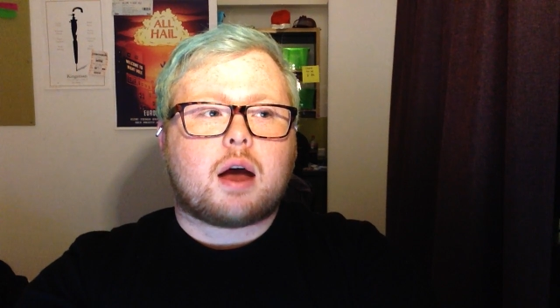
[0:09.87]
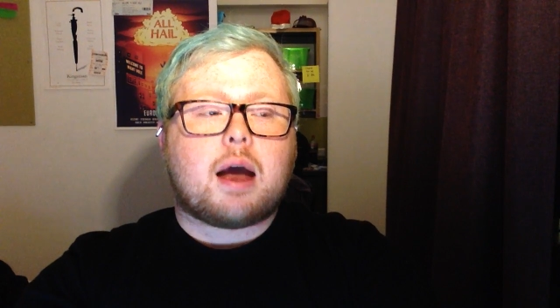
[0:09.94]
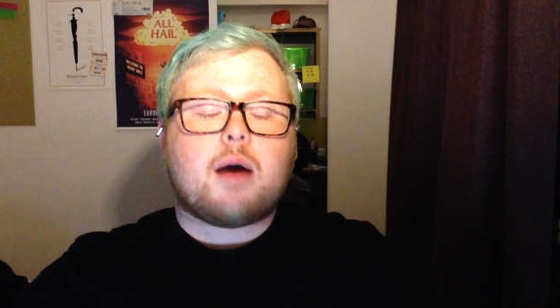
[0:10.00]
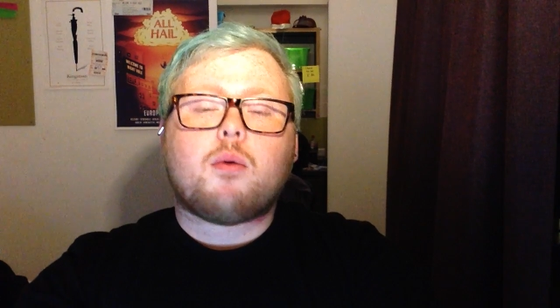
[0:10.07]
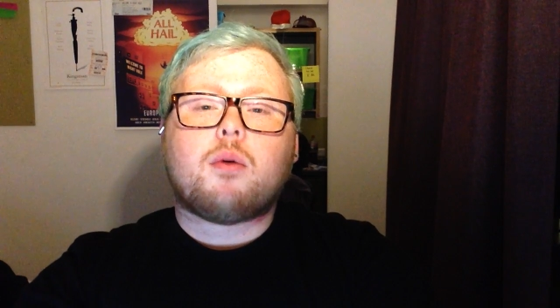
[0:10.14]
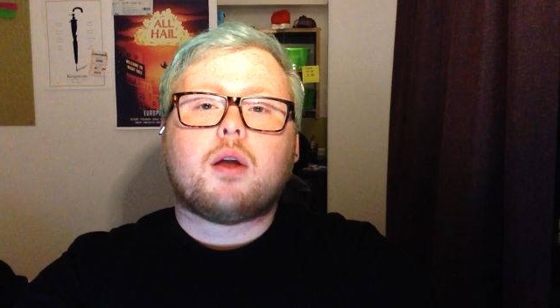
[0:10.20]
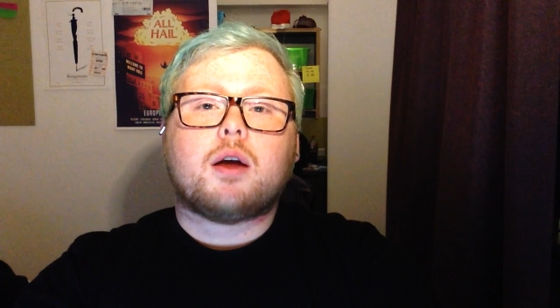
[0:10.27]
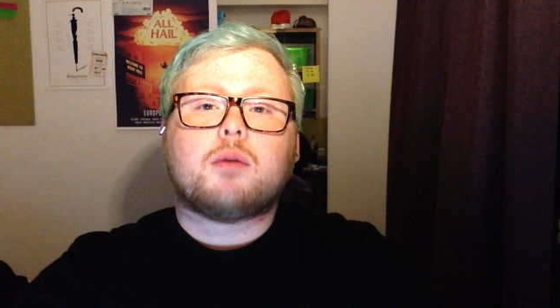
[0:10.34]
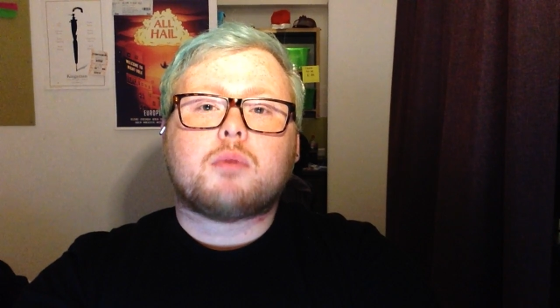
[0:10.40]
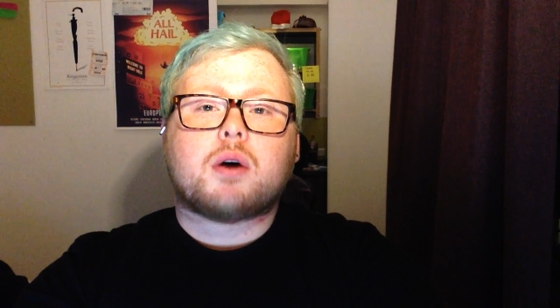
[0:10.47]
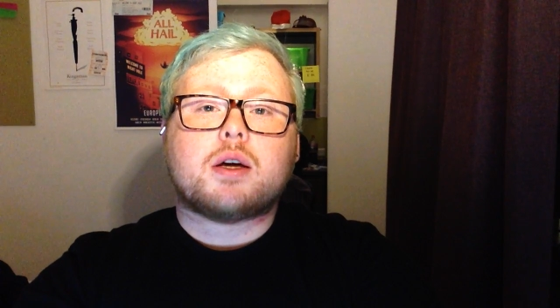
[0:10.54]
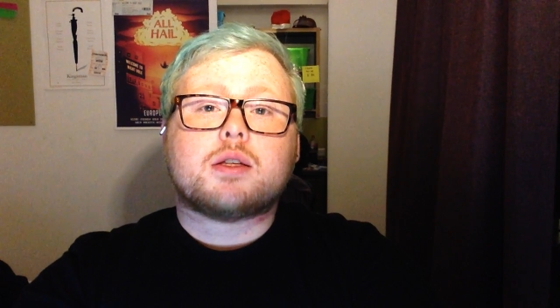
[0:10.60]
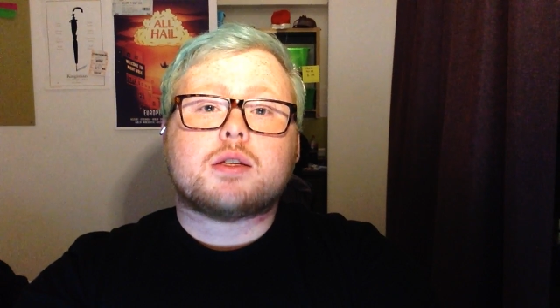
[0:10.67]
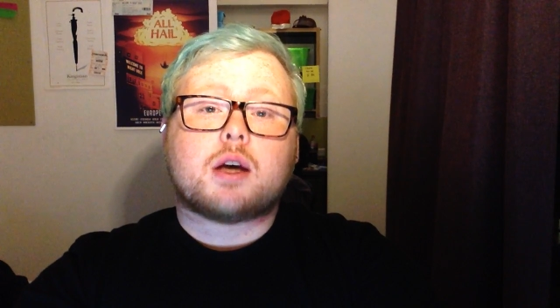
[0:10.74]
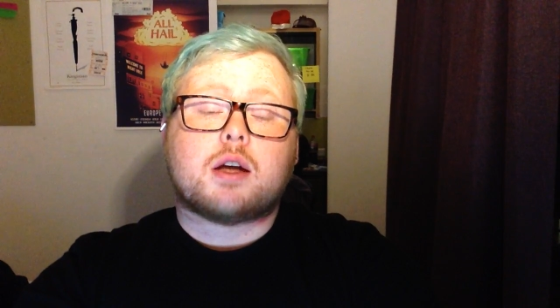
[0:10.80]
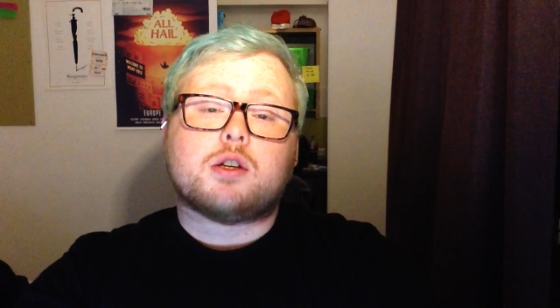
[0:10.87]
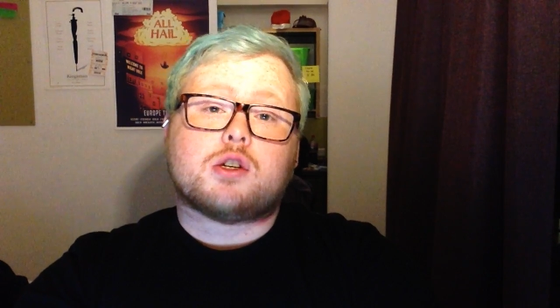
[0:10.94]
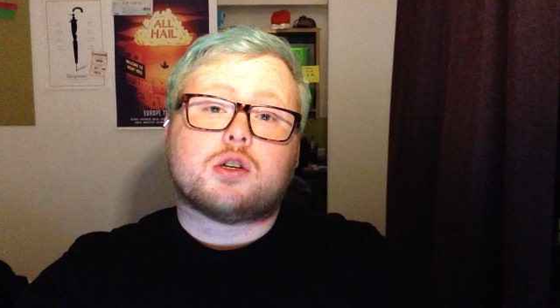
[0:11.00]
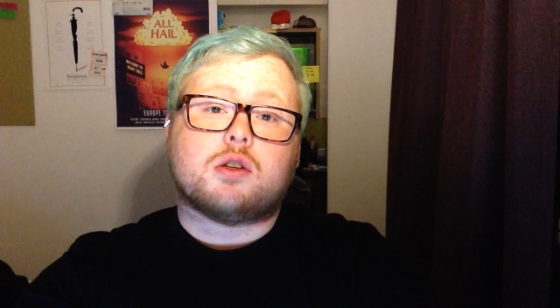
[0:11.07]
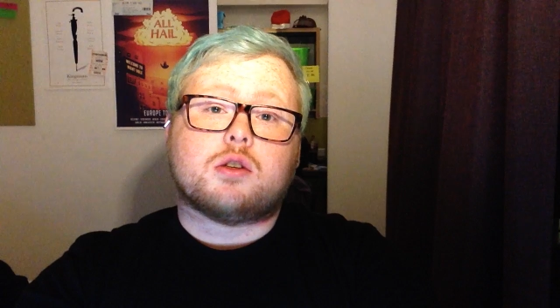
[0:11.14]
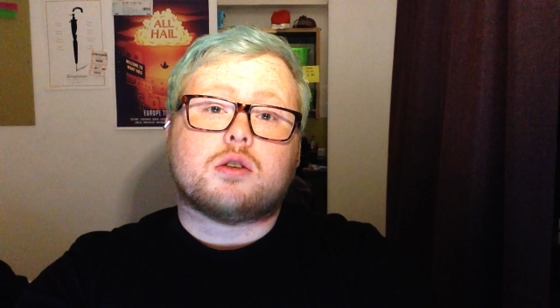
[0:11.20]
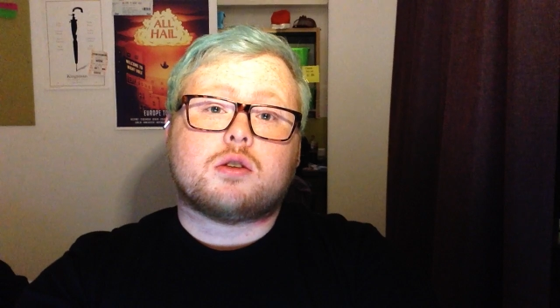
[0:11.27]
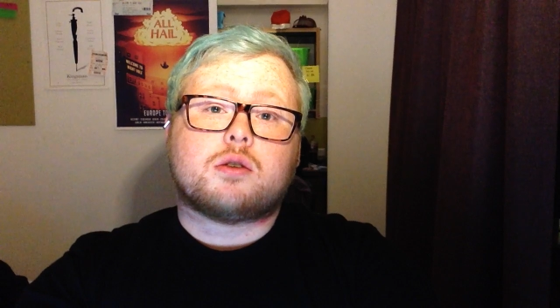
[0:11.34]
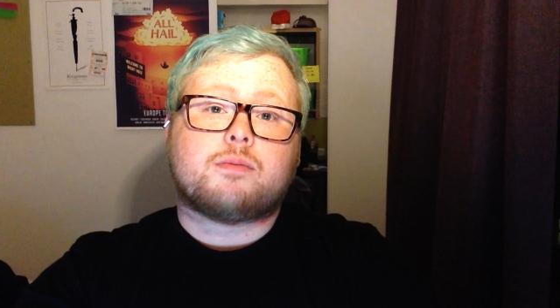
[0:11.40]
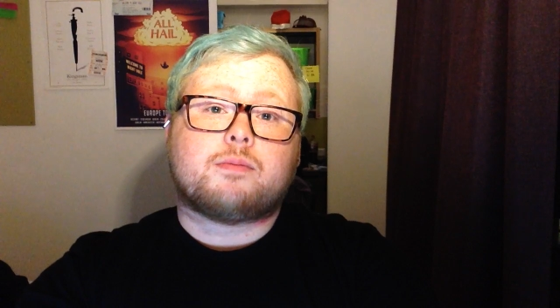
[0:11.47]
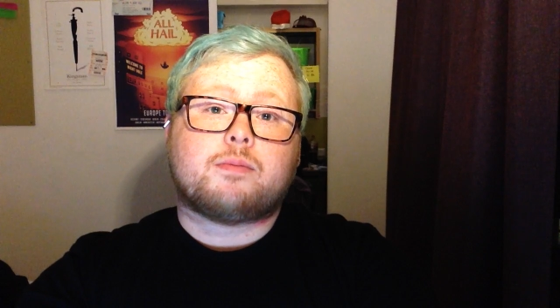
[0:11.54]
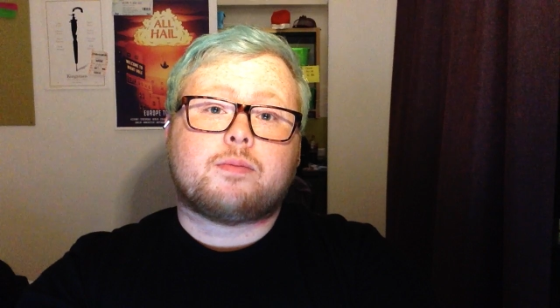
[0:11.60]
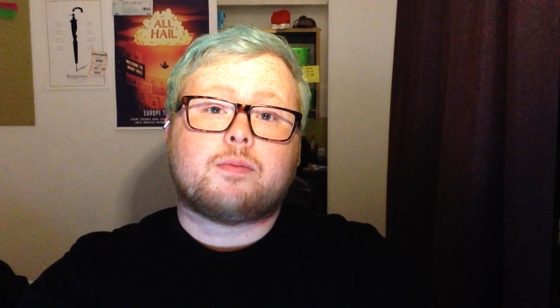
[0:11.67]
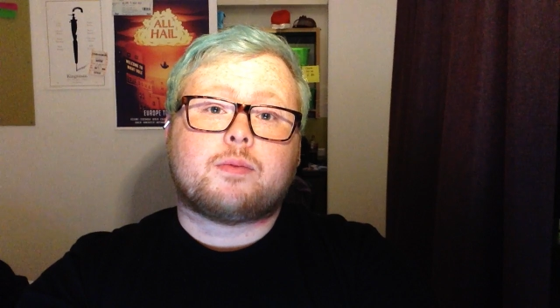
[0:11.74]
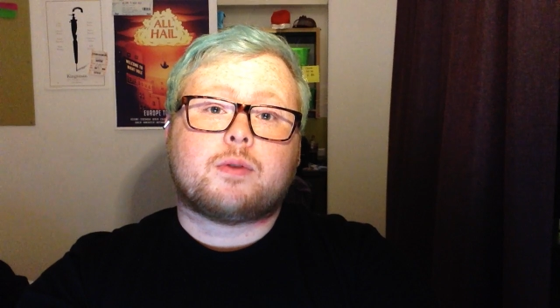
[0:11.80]
outline my intentions
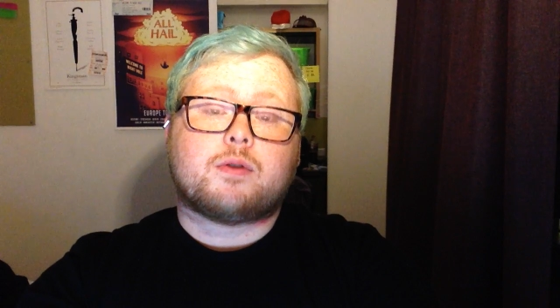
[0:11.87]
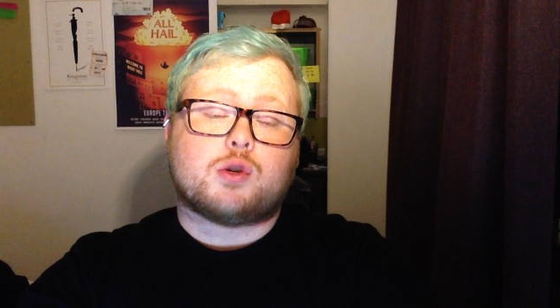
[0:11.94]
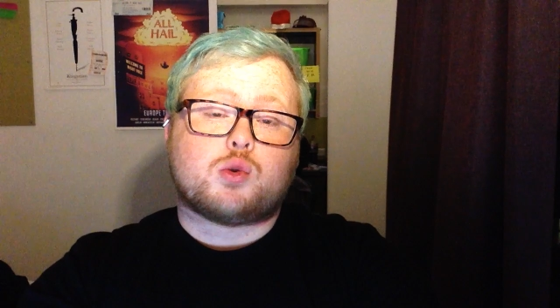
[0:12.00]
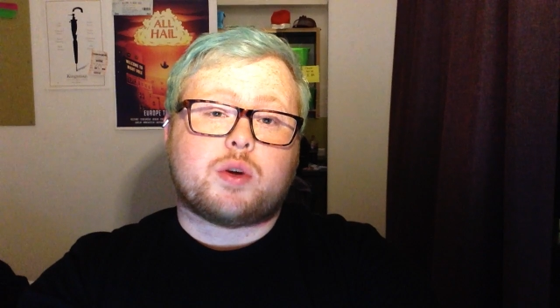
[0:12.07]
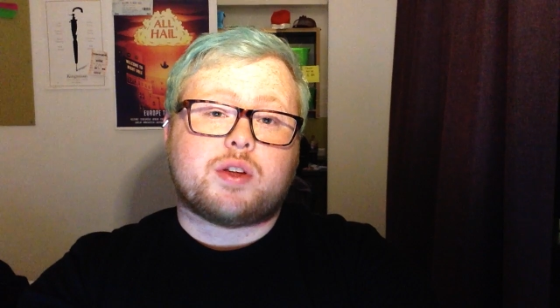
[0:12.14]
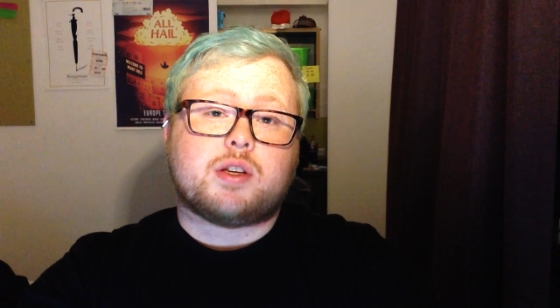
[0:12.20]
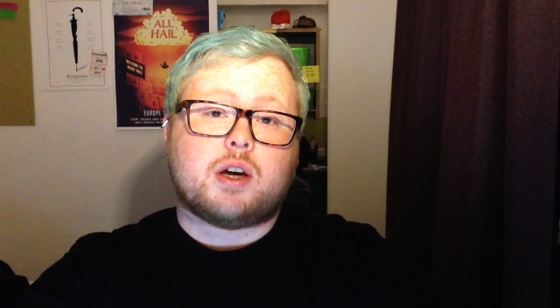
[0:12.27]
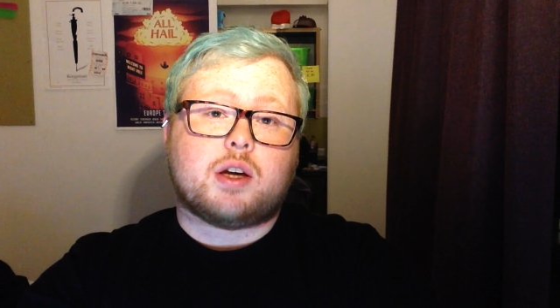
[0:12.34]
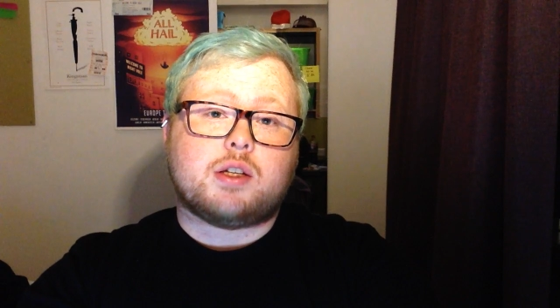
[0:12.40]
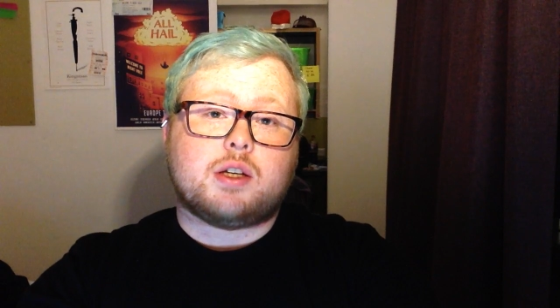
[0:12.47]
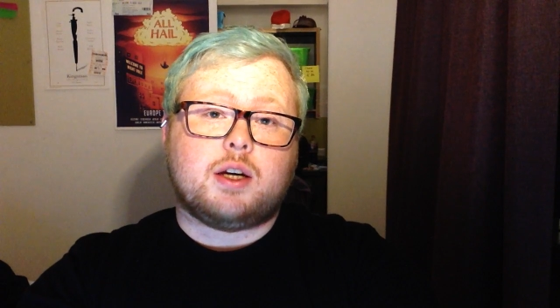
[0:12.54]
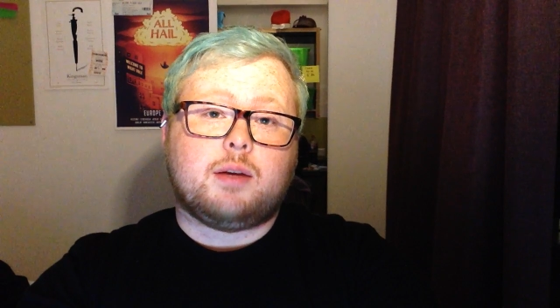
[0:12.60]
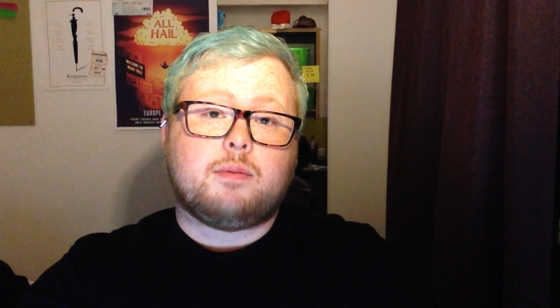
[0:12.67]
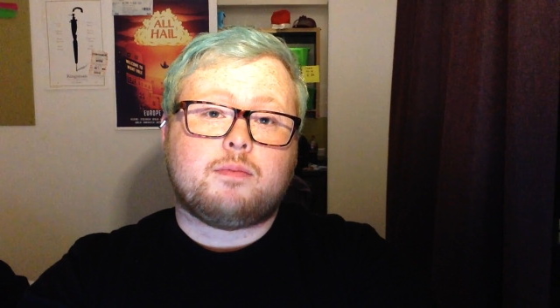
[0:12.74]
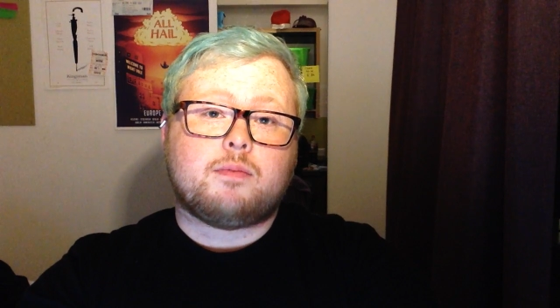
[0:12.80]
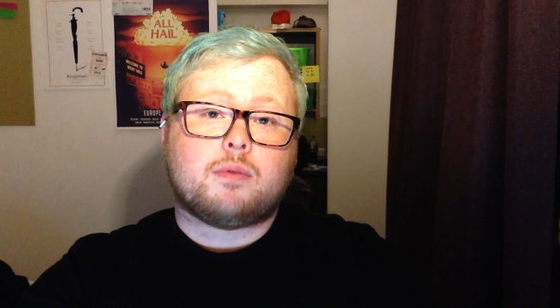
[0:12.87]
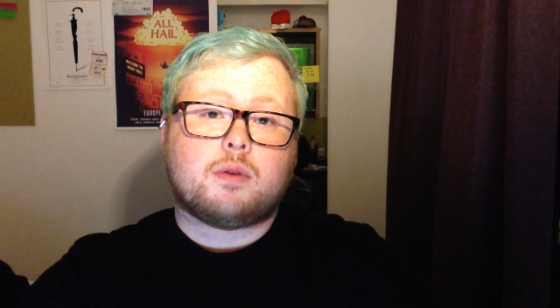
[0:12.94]
for 2018